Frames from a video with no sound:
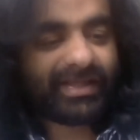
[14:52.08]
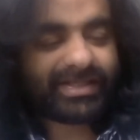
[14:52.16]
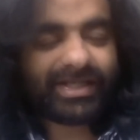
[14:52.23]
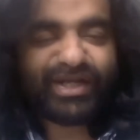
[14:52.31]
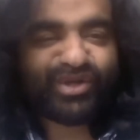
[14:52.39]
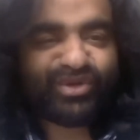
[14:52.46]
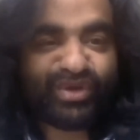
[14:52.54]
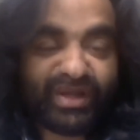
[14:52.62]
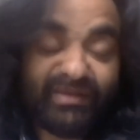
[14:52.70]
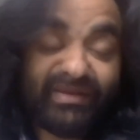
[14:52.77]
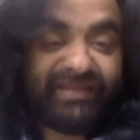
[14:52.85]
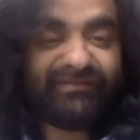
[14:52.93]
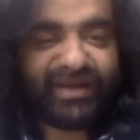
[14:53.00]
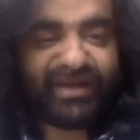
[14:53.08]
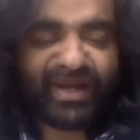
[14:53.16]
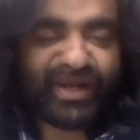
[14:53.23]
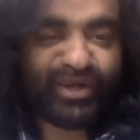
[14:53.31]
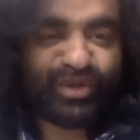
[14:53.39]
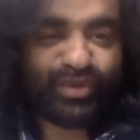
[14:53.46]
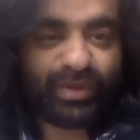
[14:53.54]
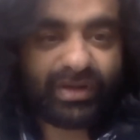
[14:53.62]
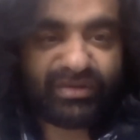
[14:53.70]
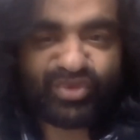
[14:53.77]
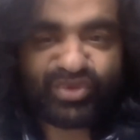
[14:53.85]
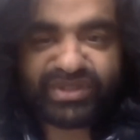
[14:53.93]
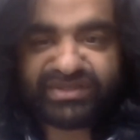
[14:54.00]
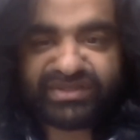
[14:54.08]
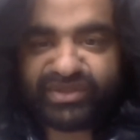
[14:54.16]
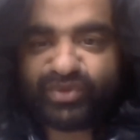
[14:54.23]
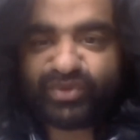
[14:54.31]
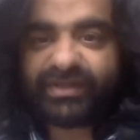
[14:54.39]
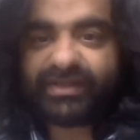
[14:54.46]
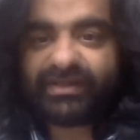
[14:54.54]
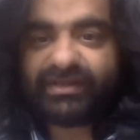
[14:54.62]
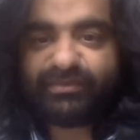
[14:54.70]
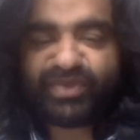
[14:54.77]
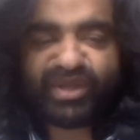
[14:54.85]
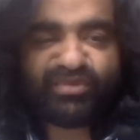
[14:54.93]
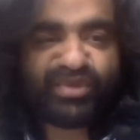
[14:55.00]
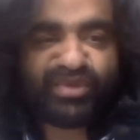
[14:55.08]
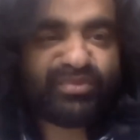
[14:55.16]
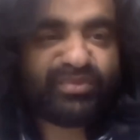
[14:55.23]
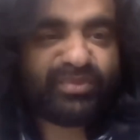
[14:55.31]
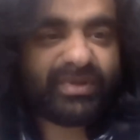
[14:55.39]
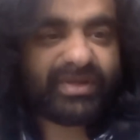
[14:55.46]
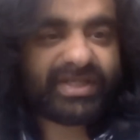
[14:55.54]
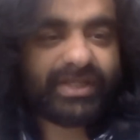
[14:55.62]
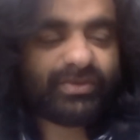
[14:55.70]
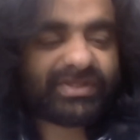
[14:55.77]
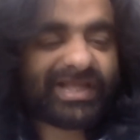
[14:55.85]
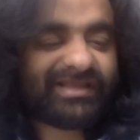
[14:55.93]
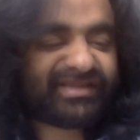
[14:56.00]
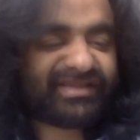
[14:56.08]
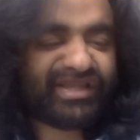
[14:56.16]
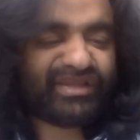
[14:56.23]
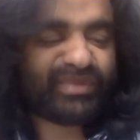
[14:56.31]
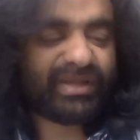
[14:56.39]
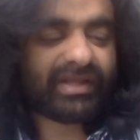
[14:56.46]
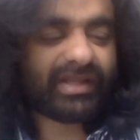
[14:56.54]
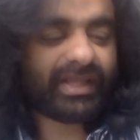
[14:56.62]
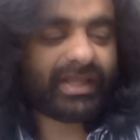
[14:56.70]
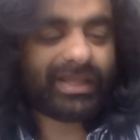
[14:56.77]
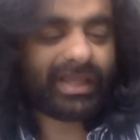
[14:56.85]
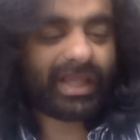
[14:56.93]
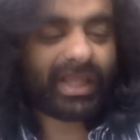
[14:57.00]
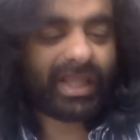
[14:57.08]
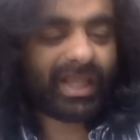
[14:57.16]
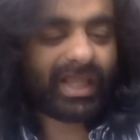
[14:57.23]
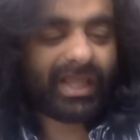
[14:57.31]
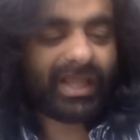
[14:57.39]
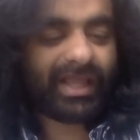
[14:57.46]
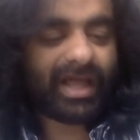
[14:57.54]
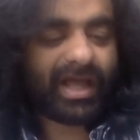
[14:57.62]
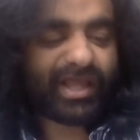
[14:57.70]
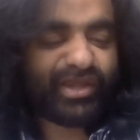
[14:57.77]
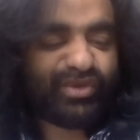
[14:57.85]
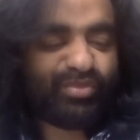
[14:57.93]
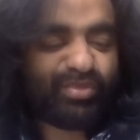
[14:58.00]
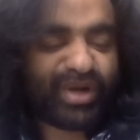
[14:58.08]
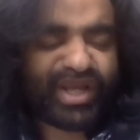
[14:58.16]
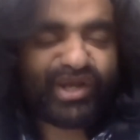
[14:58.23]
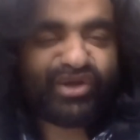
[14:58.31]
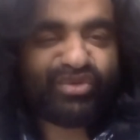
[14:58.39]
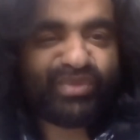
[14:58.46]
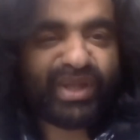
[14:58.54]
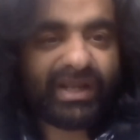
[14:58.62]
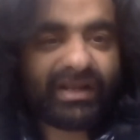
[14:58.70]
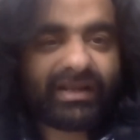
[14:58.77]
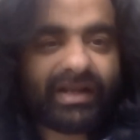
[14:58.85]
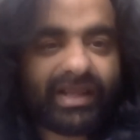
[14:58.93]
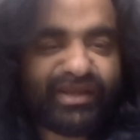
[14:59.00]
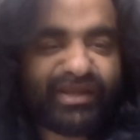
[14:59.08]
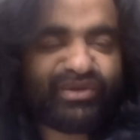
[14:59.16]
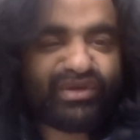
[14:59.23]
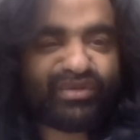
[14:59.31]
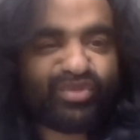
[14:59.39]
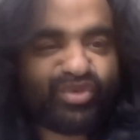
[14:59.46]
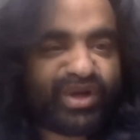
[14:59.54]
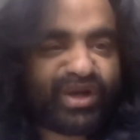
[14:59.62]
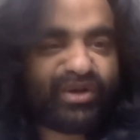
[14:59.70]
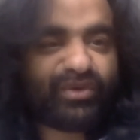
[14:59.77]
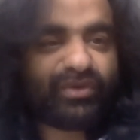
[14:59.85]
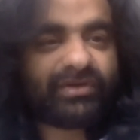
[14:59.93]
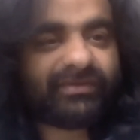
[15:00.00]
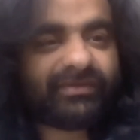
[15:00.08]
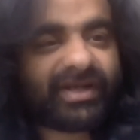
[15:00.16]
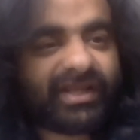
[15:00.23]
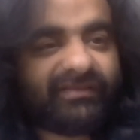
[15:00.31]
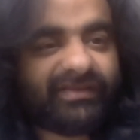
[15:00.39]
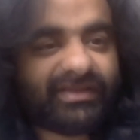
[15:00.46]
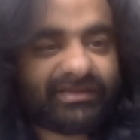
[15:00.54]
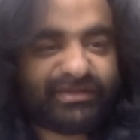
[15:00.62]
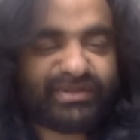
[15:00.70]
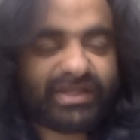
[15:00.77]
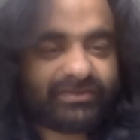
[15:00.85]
she didn't know, even I didn't know what remote sensing was. My mom, she was asking me like, are you planning to make like, you know, remote controls for TVs? You know,